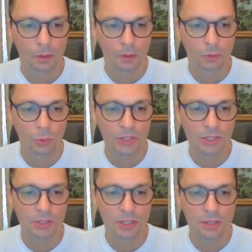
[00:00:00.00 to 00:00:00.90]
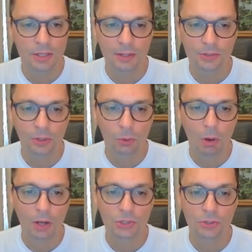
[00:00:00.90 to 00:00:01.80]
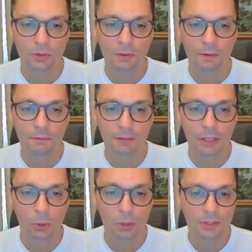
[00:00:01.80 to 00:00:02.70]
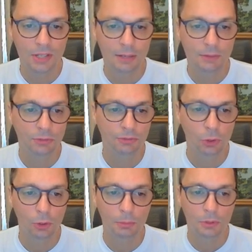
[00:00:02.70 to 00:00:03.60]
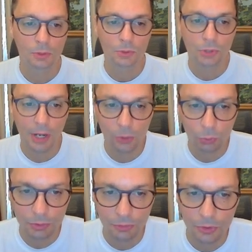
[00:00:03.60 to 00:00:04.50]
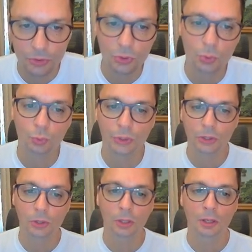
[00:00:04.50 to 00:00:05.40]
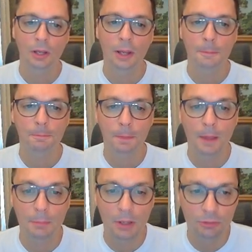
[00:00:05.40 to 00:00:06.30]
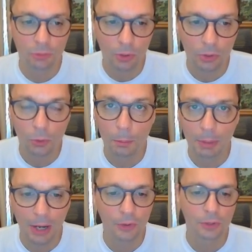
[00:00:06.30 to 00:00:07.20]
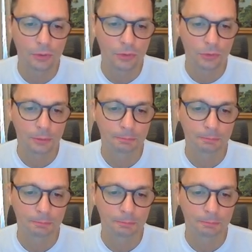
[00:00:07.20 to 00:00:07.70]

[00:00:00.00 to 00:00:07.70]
2016 Denzel Washington Viola Davis film whose title refers to real and metaphorical barriers.